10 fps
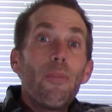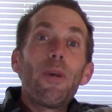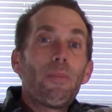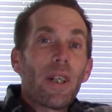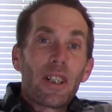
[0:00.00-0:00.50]

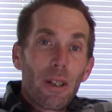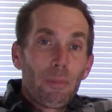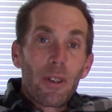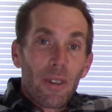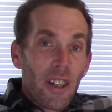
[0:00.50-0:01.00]
be picked
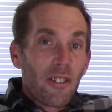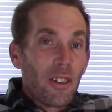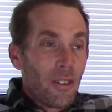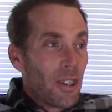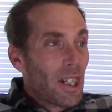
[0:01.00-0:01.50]
up and
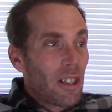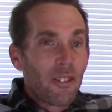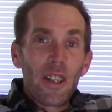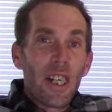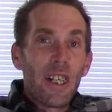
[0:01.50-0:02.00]
rescued the
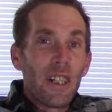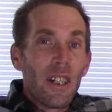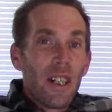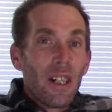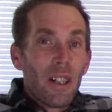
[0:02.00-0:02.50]
next day,
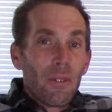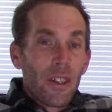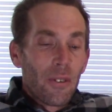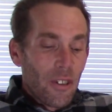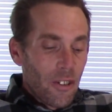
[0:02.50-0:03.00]

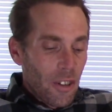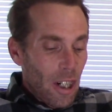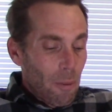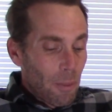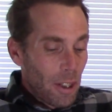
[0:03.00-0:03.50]
which was
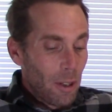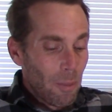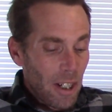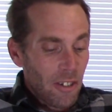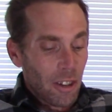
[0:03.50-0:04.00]
pretty
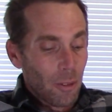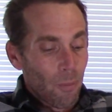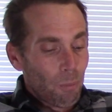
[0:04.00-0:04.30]
amazing.